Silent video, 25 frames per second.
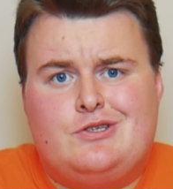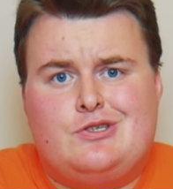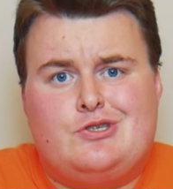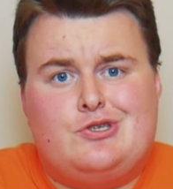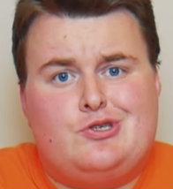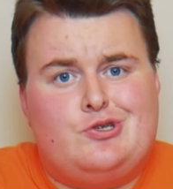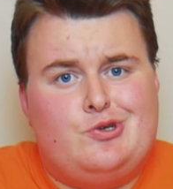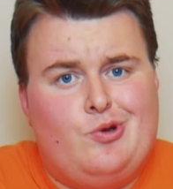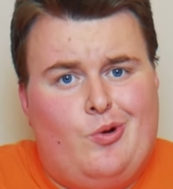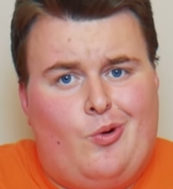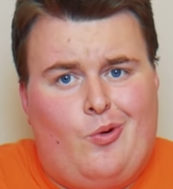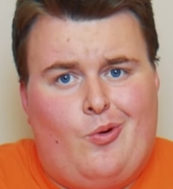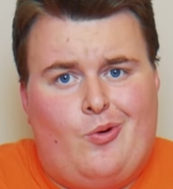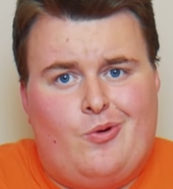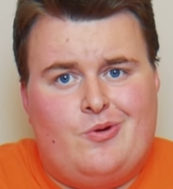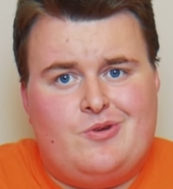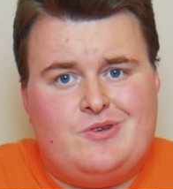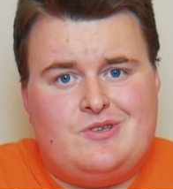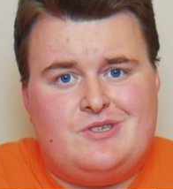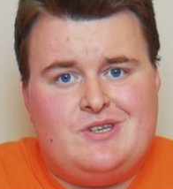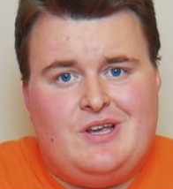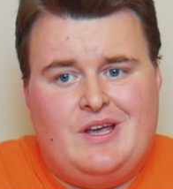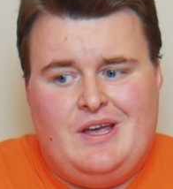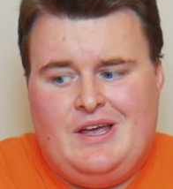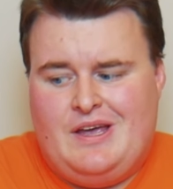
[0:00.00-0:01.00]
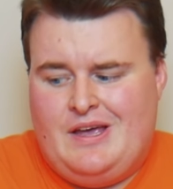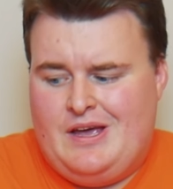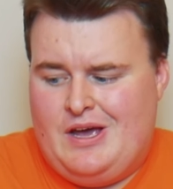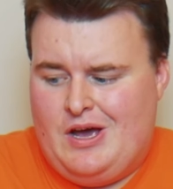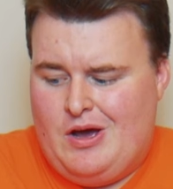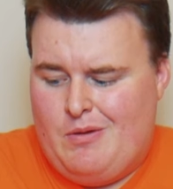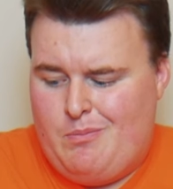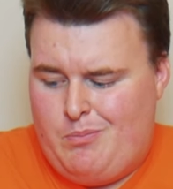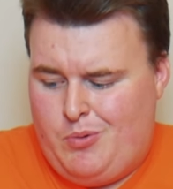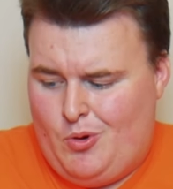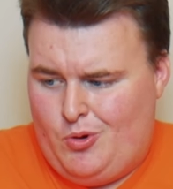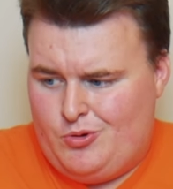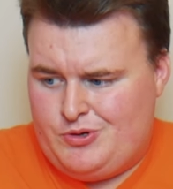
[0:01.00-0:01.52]
Jaws,
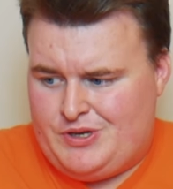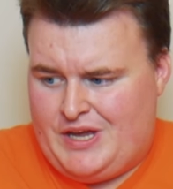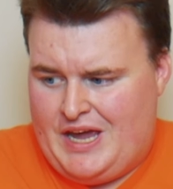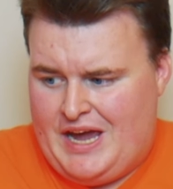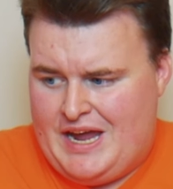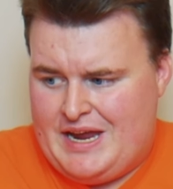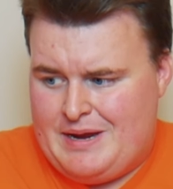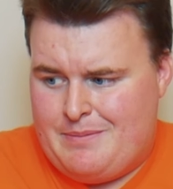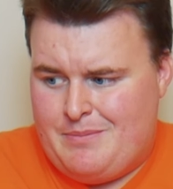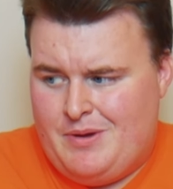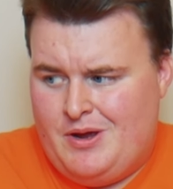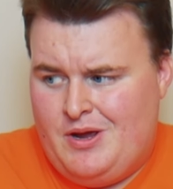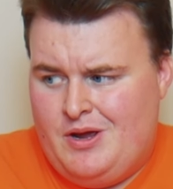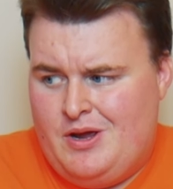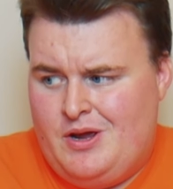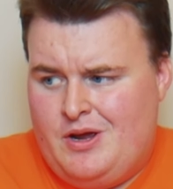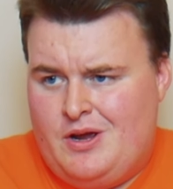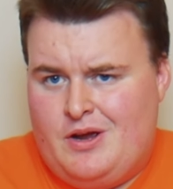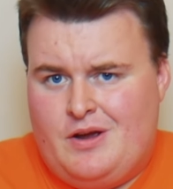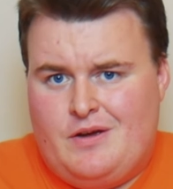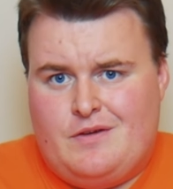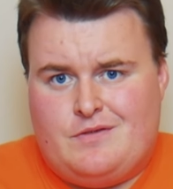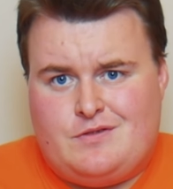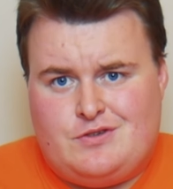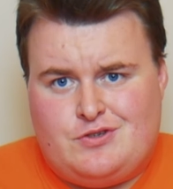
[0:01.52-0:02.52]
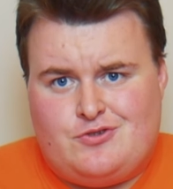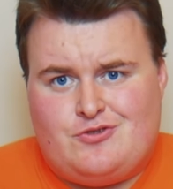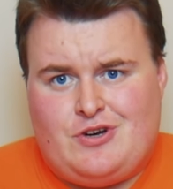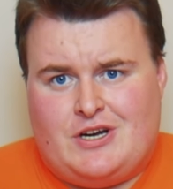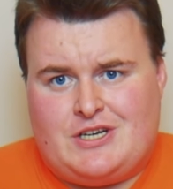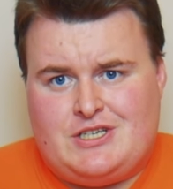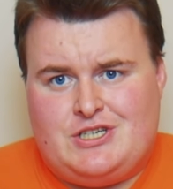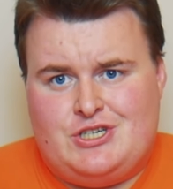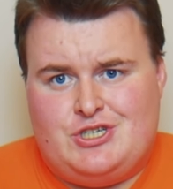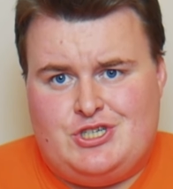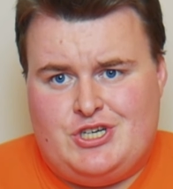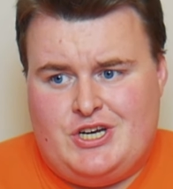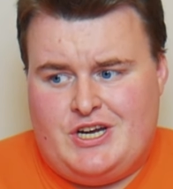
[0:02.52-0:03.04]
a board game of
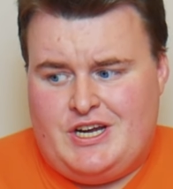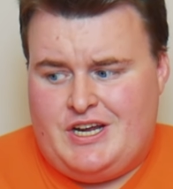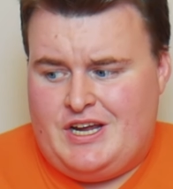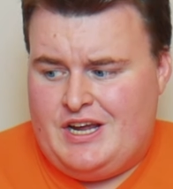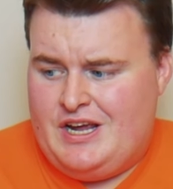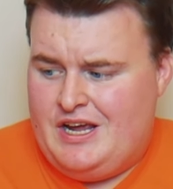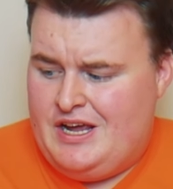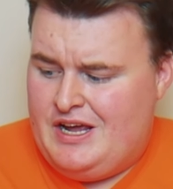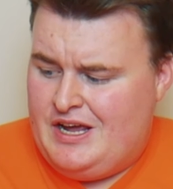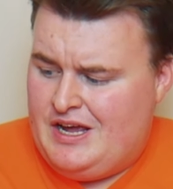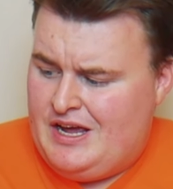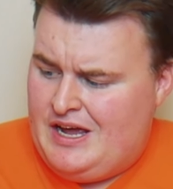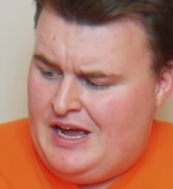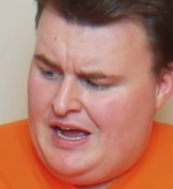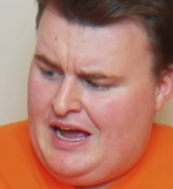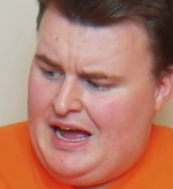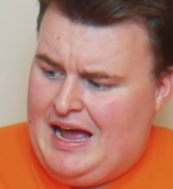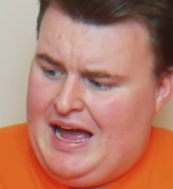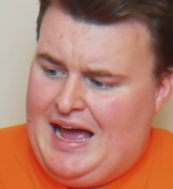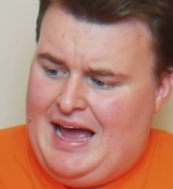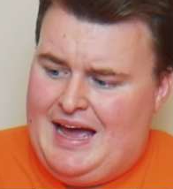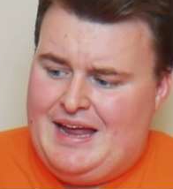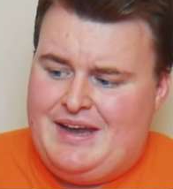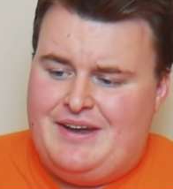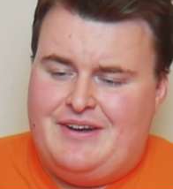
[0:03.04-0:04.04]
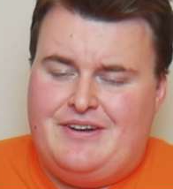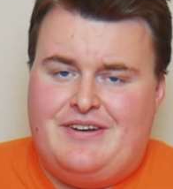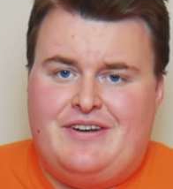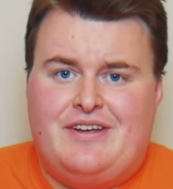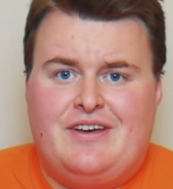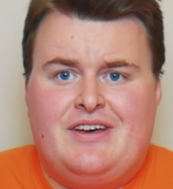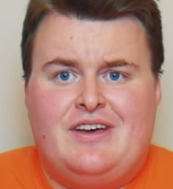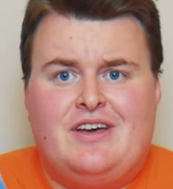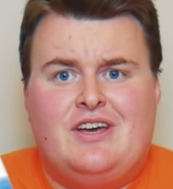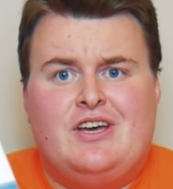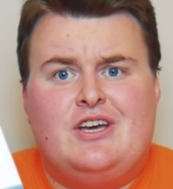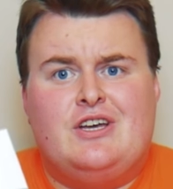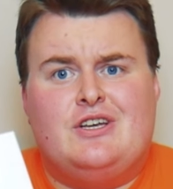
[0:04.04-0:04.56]
strategy and
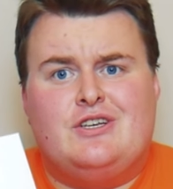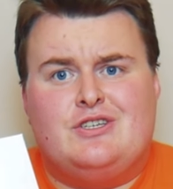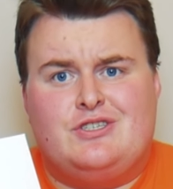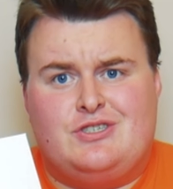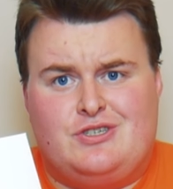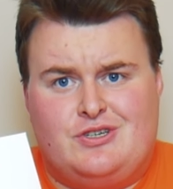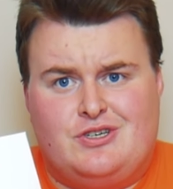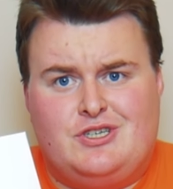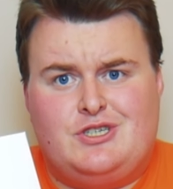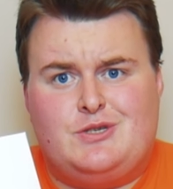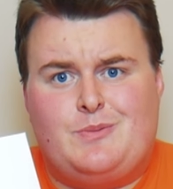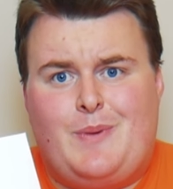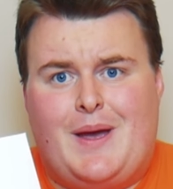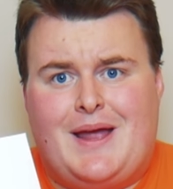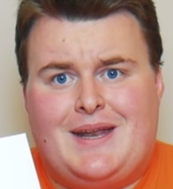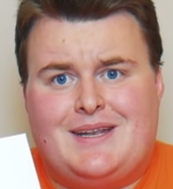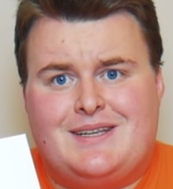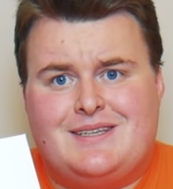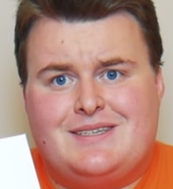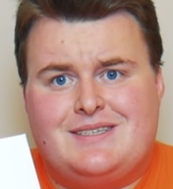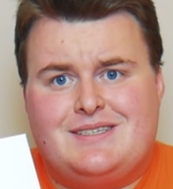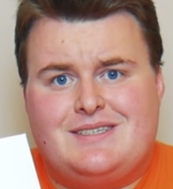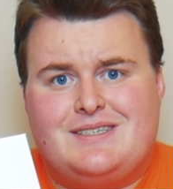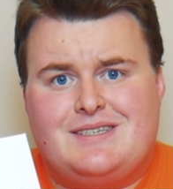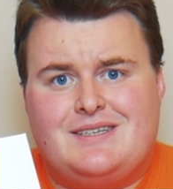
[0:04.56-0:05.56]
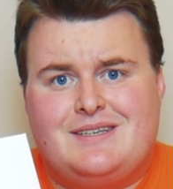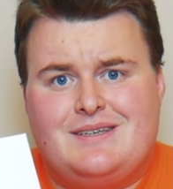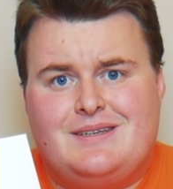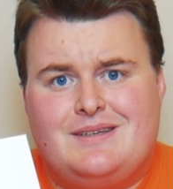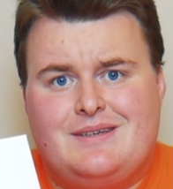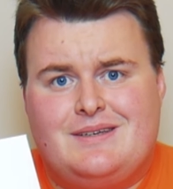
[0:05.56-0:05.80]
suspense.